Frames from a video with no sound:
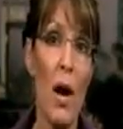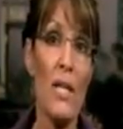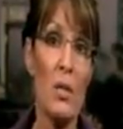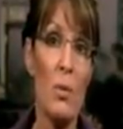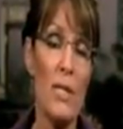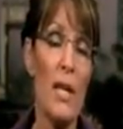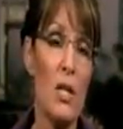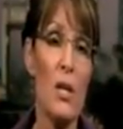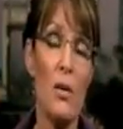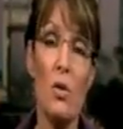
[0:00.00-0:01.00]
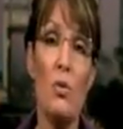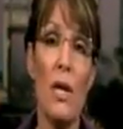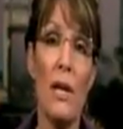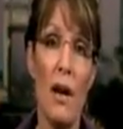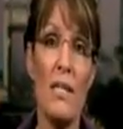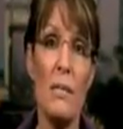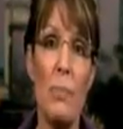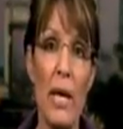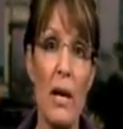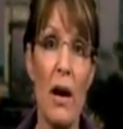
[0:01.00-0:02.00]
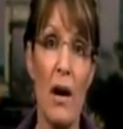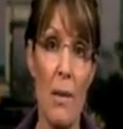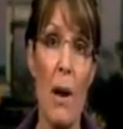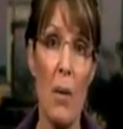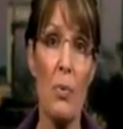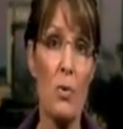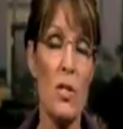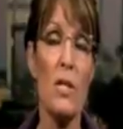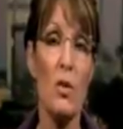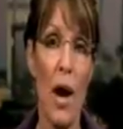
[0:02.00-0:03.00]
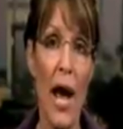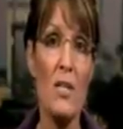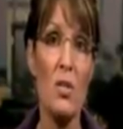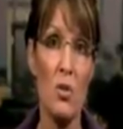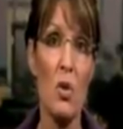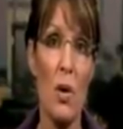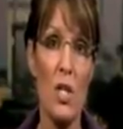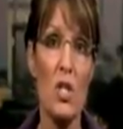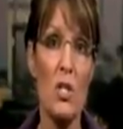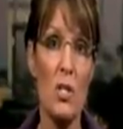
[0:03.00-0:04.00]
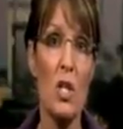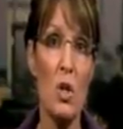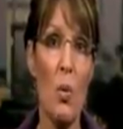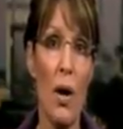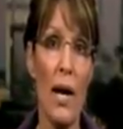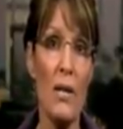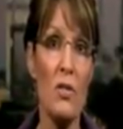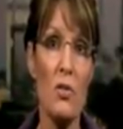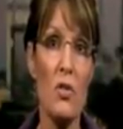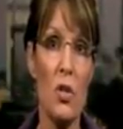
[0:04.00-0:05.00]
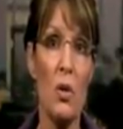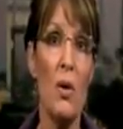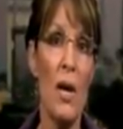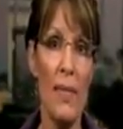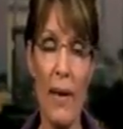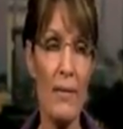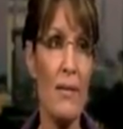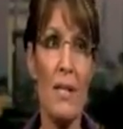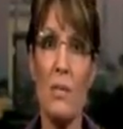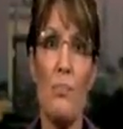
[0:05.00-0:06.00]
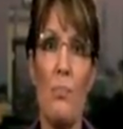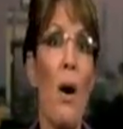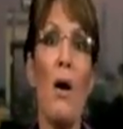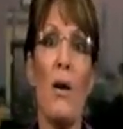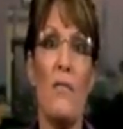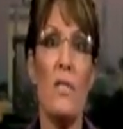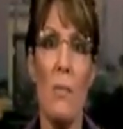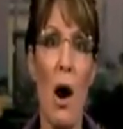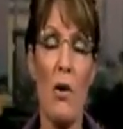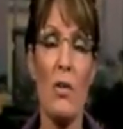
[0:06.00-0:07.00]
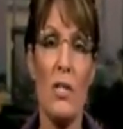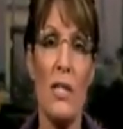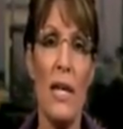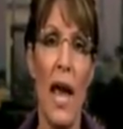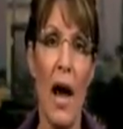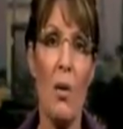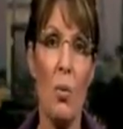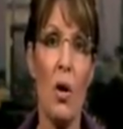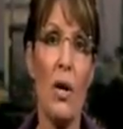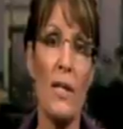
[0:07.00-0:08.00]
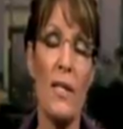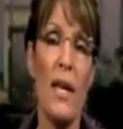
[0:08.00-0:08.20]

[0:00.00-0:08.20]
rights, and we say you cannot speak about those things or ask those questions that you want answers to. That's part of democracy at work.